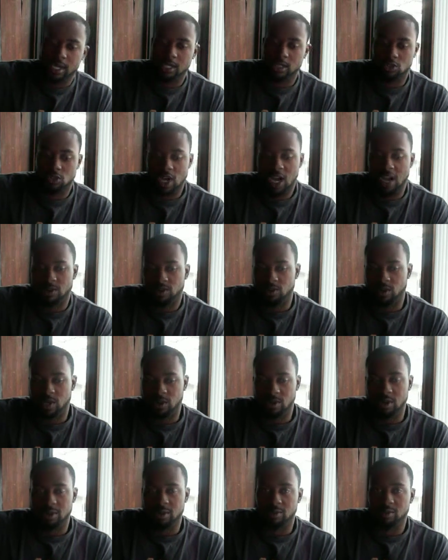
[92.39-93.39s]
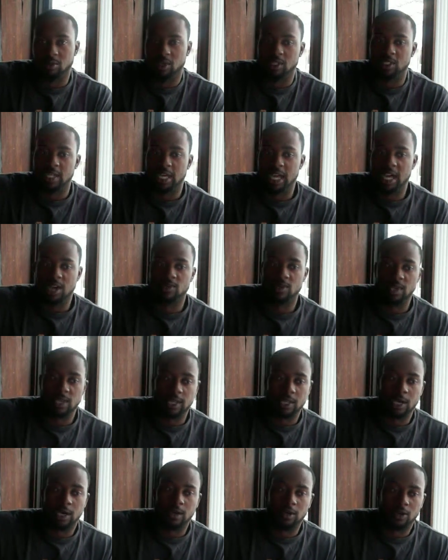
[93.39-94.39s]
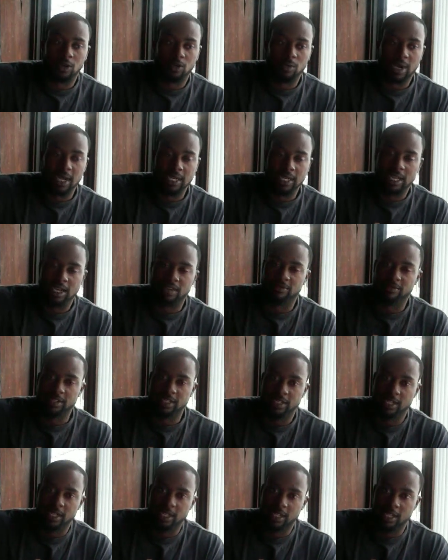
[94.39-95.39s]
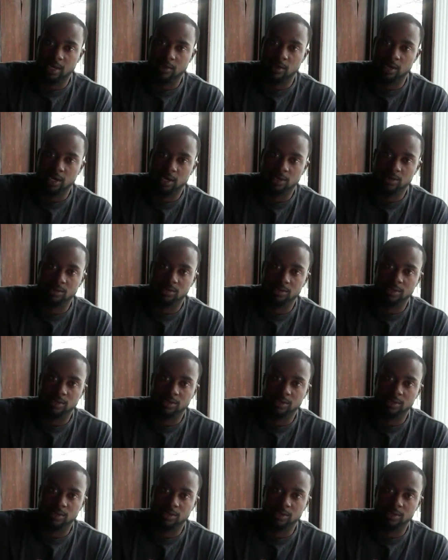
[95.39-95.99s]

drive around with them, but to have one in your home, I definitely think that would help.